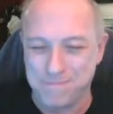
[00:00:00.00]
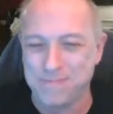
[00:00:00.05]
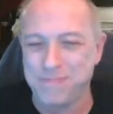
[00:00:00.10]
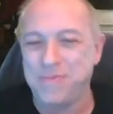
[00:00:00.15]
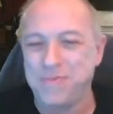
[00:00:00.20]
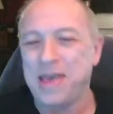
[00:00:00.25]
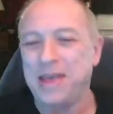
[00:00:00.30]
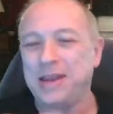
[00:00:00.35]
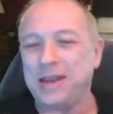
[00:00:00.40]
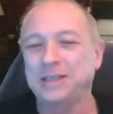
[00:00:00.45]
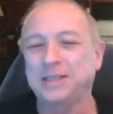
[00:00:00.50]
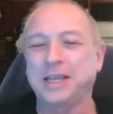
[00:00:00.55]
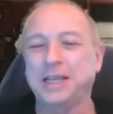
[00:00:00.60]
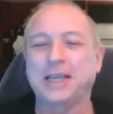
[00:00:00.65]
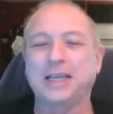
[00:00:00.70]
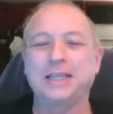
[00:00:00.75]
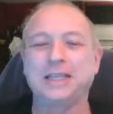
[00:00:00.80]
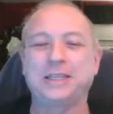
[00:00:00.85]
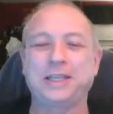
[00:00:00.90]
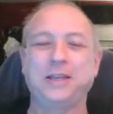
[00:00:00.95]
then as it
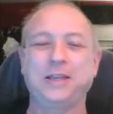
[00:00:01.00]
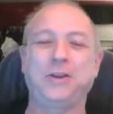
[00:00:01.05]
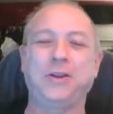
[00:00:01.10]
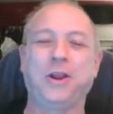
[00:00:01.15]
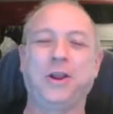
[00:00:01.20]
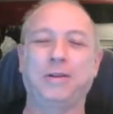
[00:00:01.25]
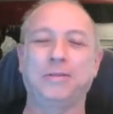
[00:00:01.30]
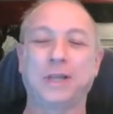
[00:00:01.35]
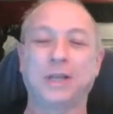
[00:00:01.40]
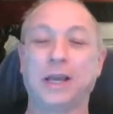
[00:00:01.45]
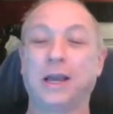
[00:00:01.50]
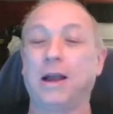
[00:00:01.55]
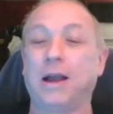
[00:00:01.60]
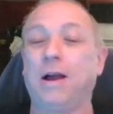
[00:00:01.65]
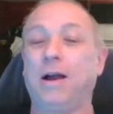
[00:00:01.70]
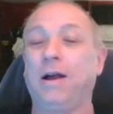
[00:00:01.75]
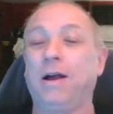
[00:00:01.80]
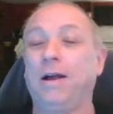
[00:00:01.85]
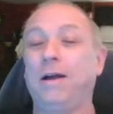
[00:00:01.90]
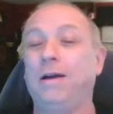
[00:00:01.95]
continued, I was like,
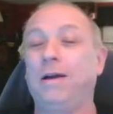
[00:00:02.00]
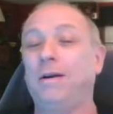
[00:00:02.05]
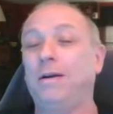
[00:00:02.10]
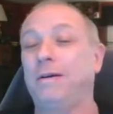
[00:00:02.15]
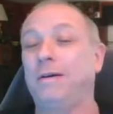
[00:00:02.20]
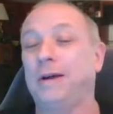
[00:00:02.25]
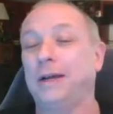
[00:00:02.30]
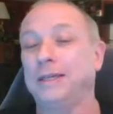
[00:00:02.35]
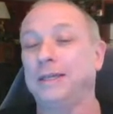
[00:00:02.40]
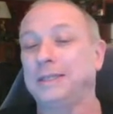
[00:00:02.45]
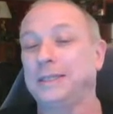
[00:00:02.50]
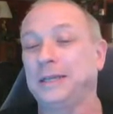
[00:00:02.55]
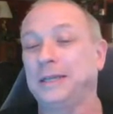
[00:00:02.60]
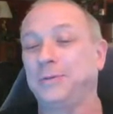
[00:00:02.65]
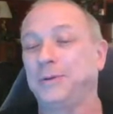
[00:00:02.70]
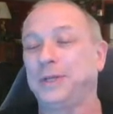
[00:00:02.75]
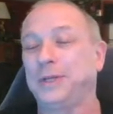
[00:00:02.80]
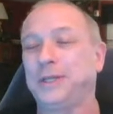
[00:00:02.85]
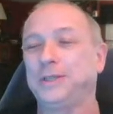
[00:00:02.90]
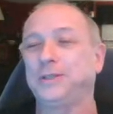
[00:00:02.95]
oh, I see
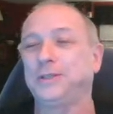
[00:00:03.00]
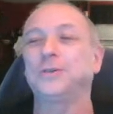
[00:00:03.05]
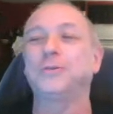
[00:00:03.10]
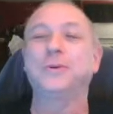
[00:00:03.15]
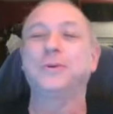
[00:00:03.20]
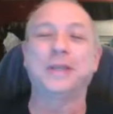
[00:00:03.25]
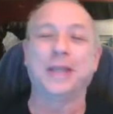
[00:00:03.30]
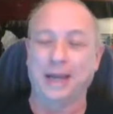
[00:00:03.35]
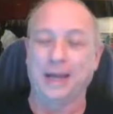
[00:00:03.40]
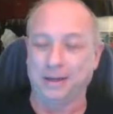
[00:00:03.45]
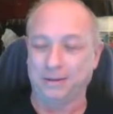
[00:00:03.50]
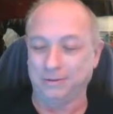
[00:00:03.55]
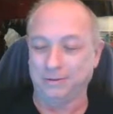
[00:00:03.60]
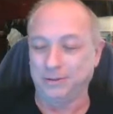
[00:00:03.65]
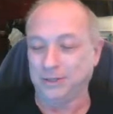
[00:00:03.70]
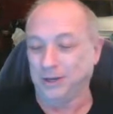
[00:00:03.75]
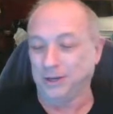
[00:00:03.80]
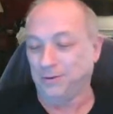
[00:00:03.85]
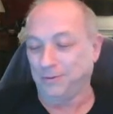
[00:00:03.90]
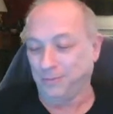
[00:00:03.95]
what he's doing now.
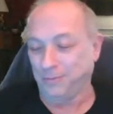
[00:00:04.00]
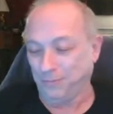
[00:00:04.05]
So,